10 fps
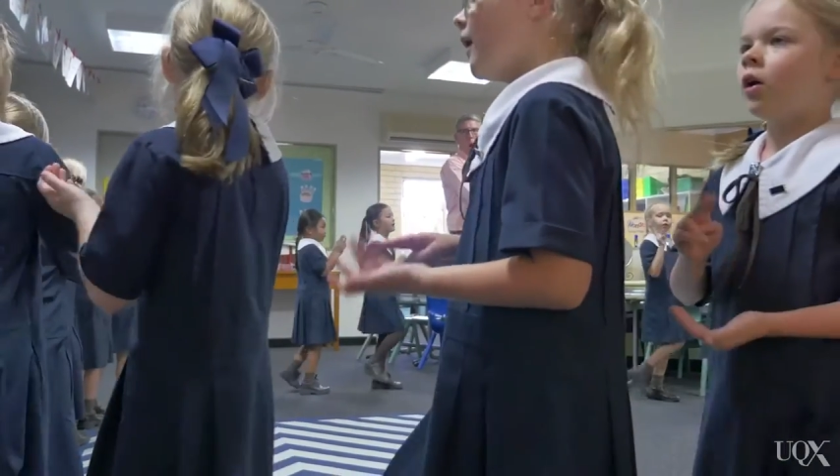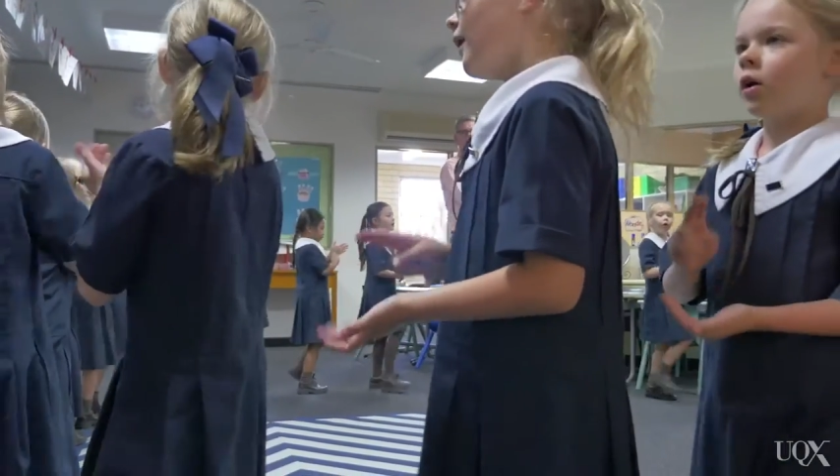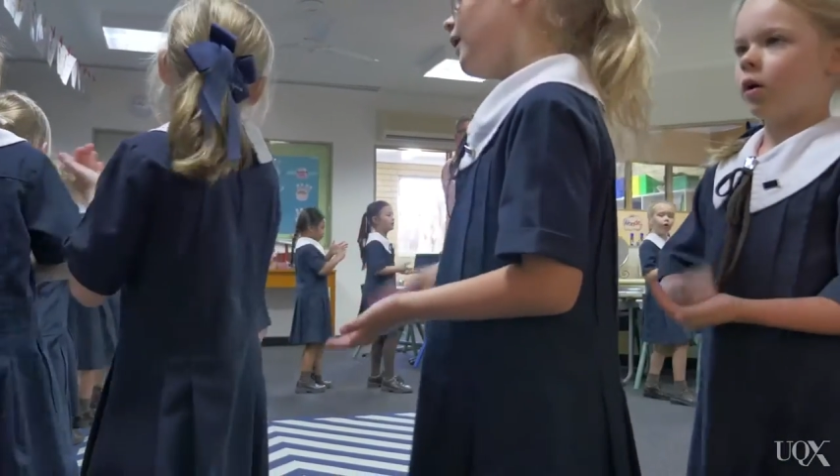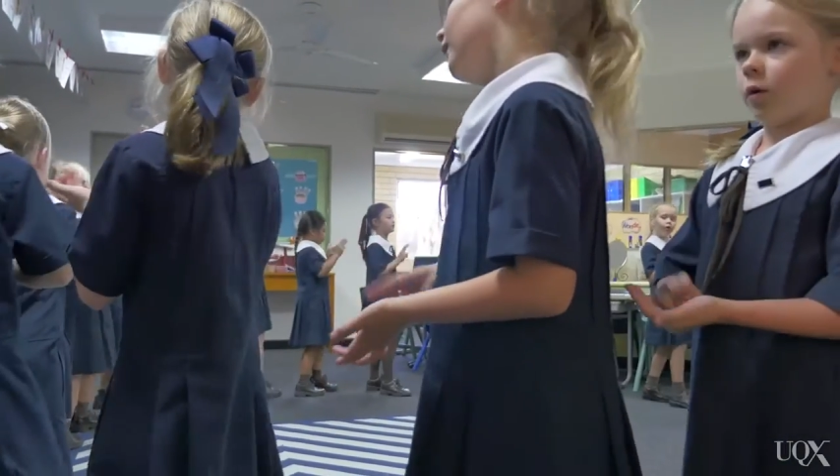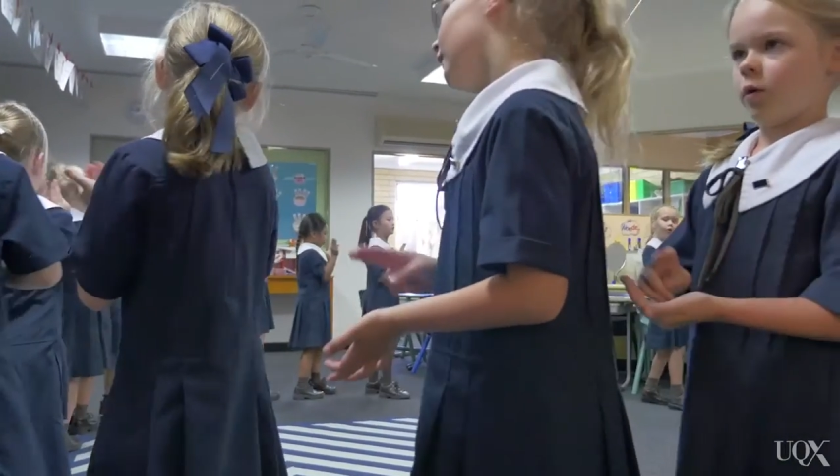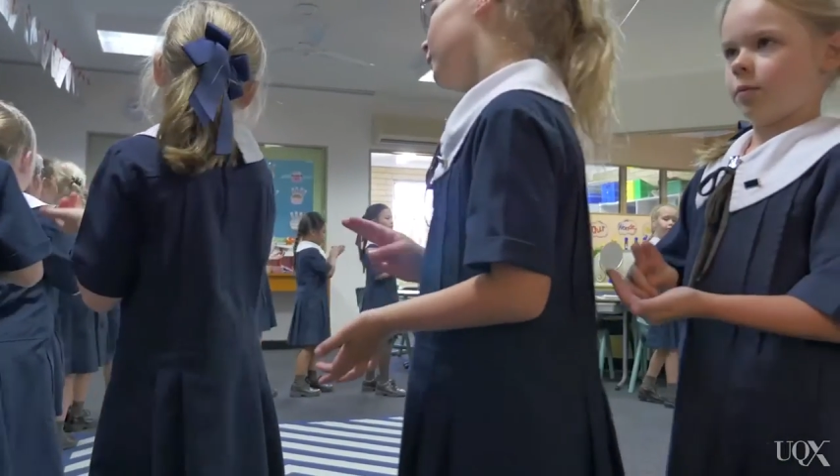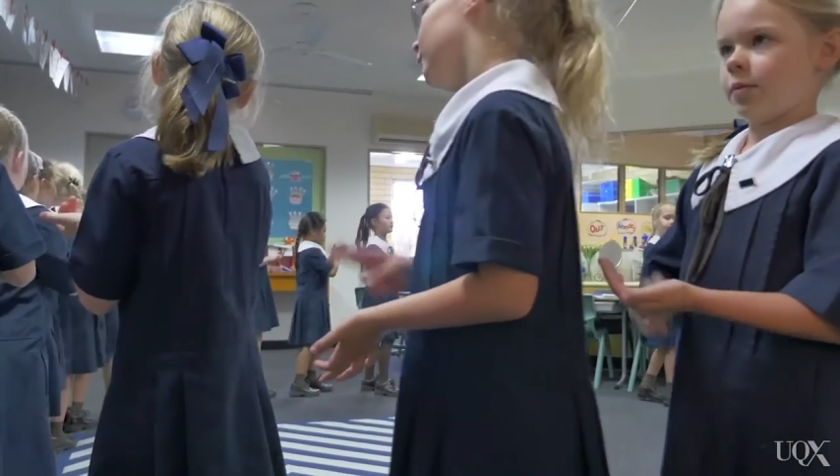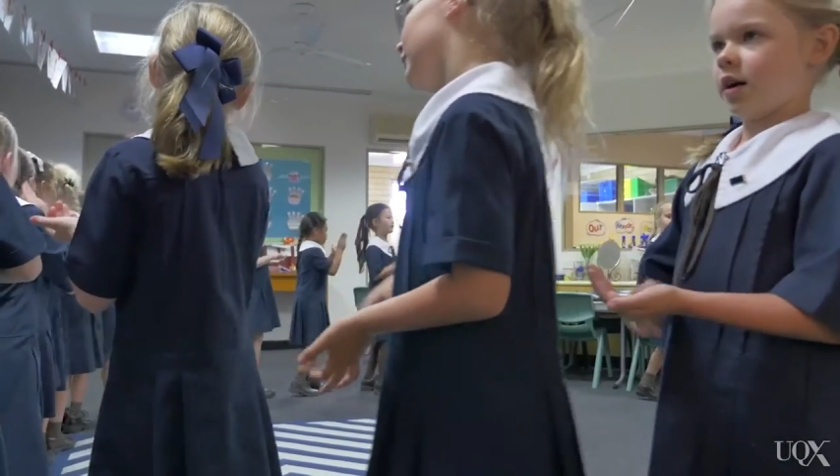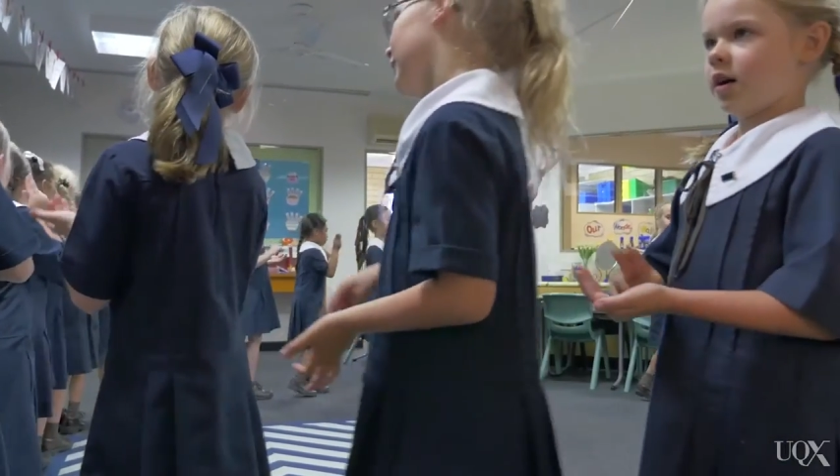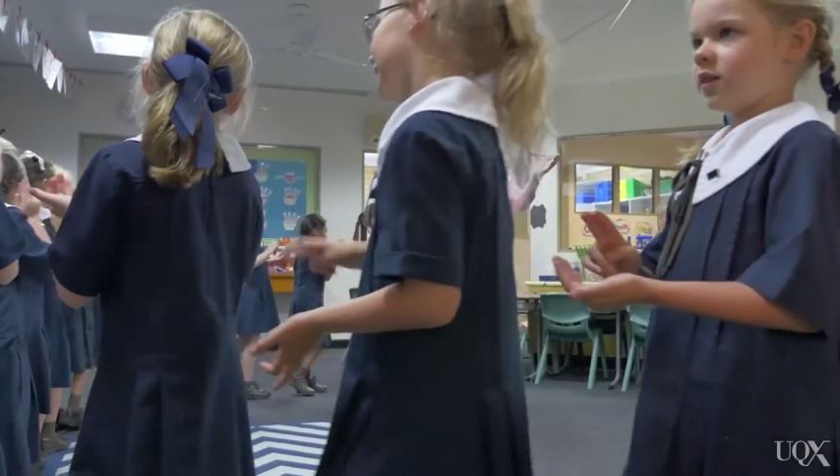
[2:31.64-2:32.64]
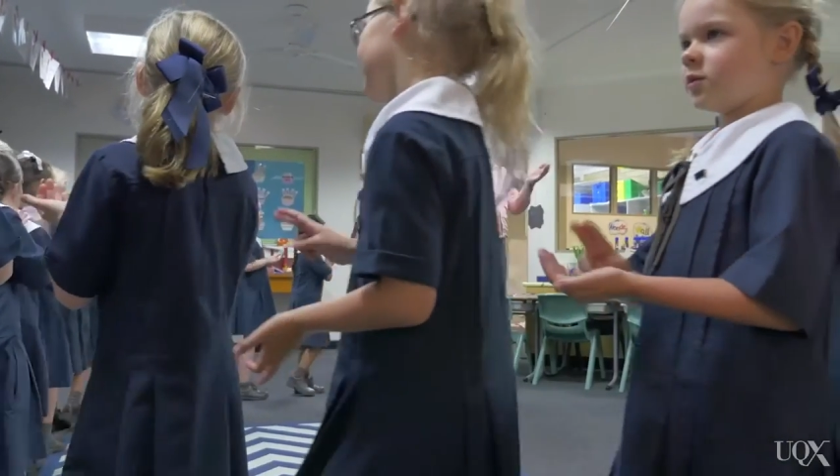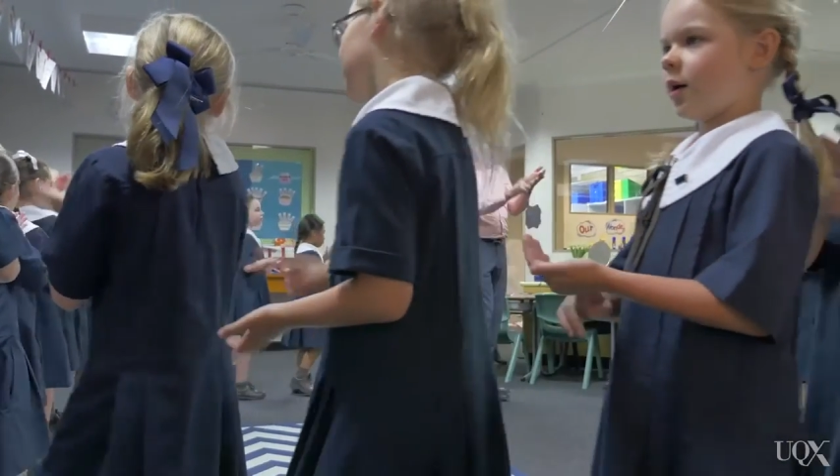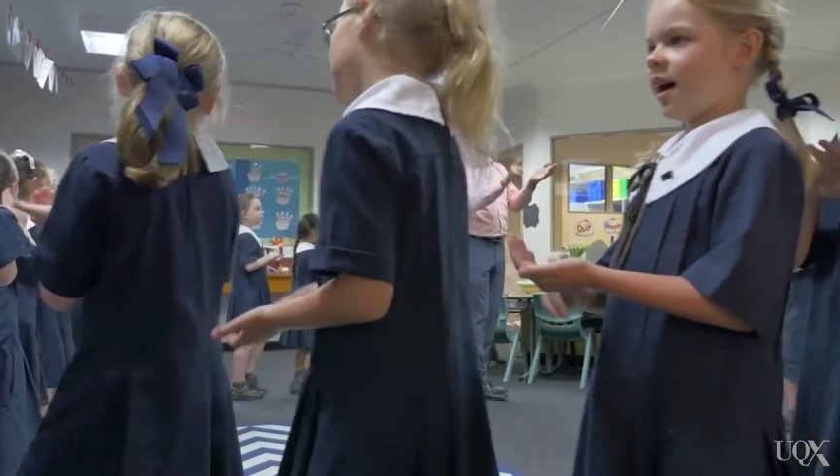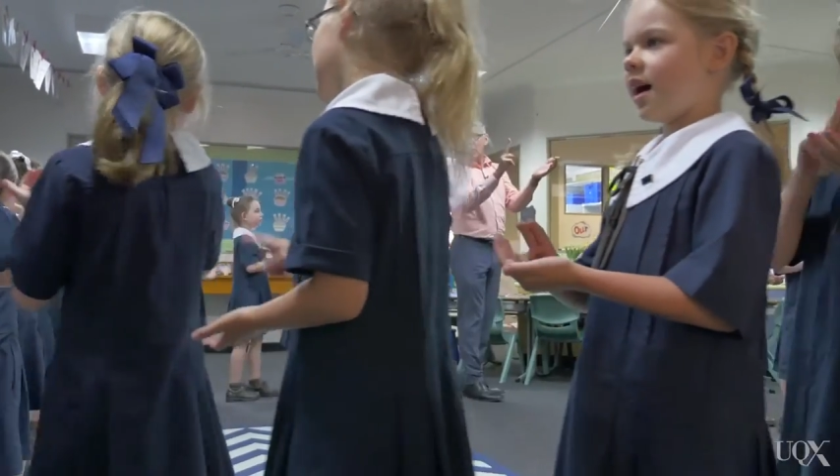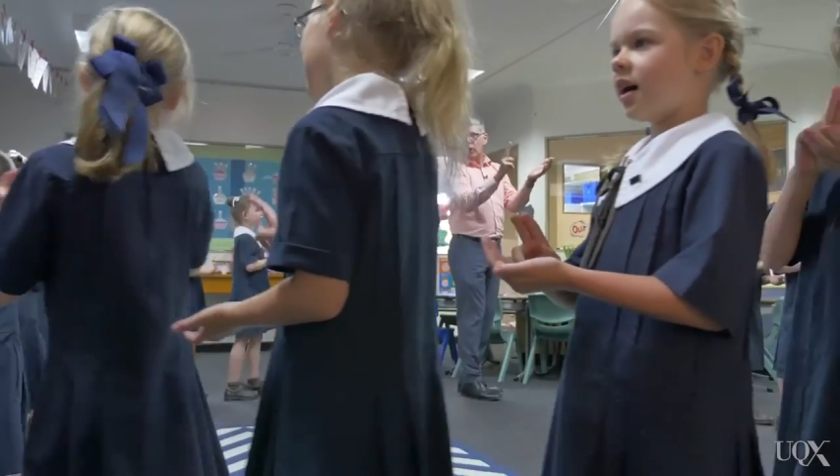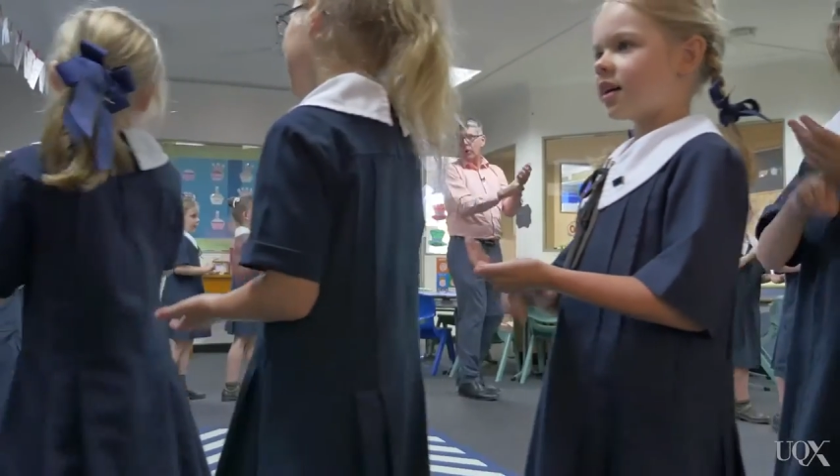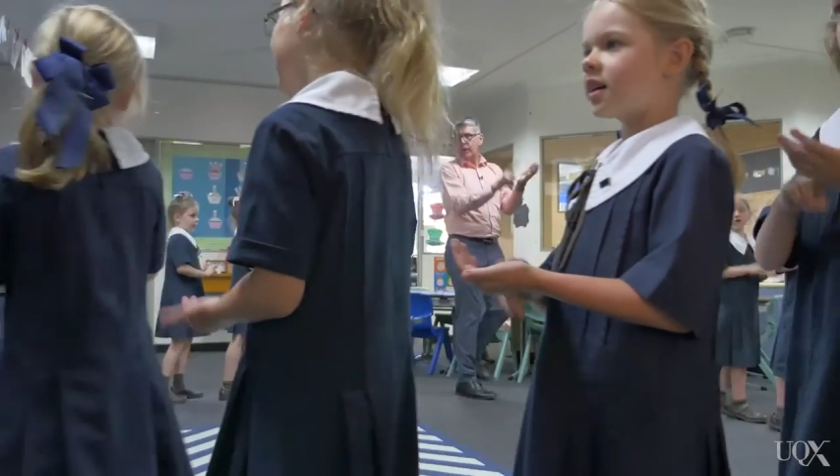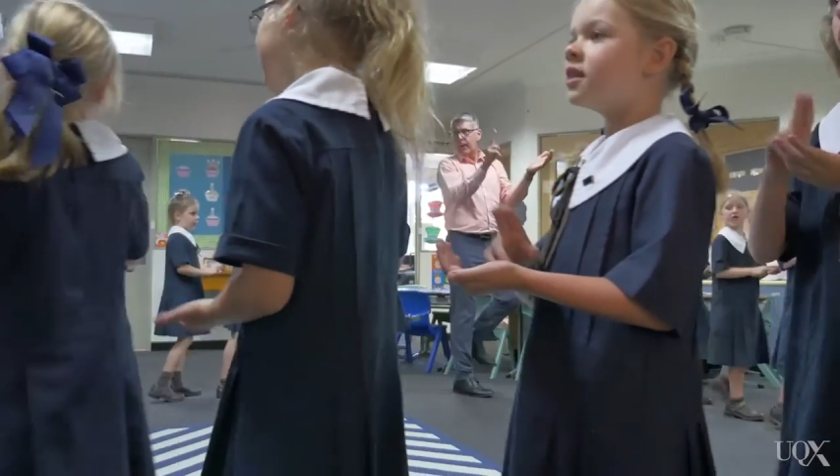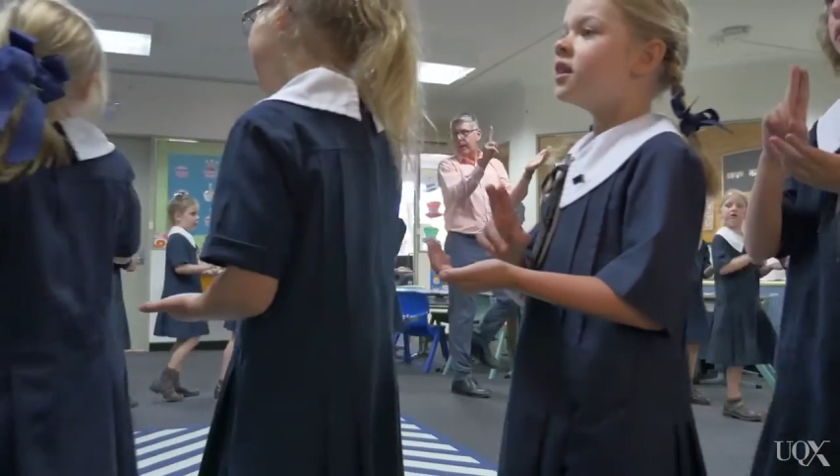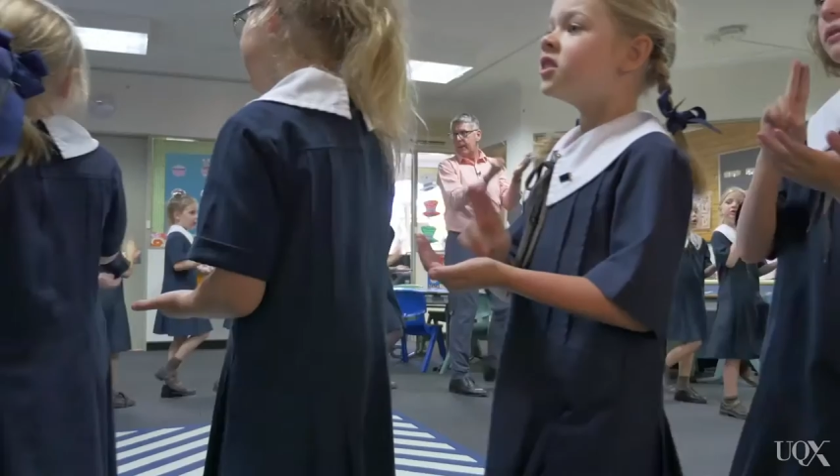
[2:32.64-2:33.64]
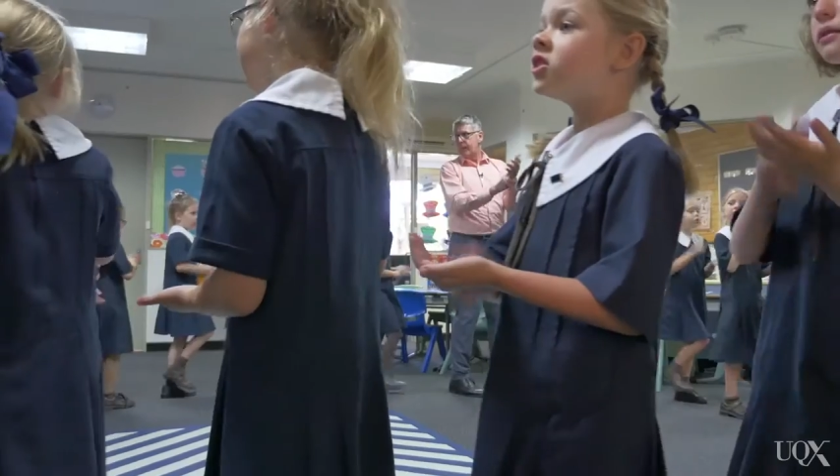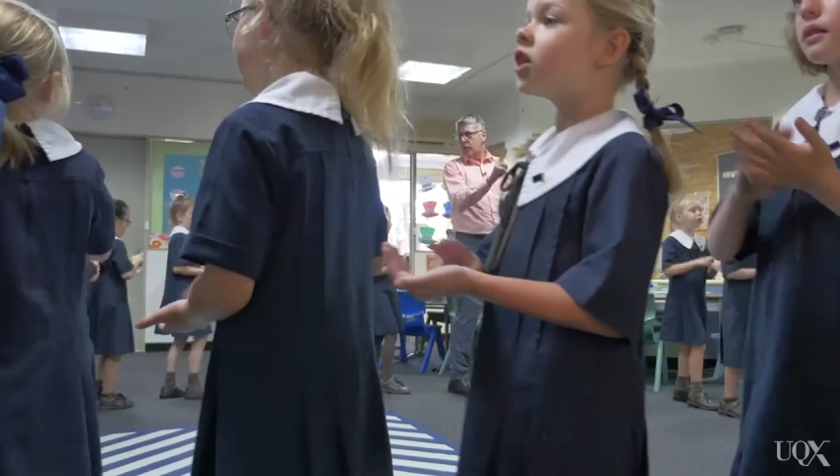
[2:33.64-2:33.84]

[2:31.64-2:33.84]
old brass. Good girl, Neve.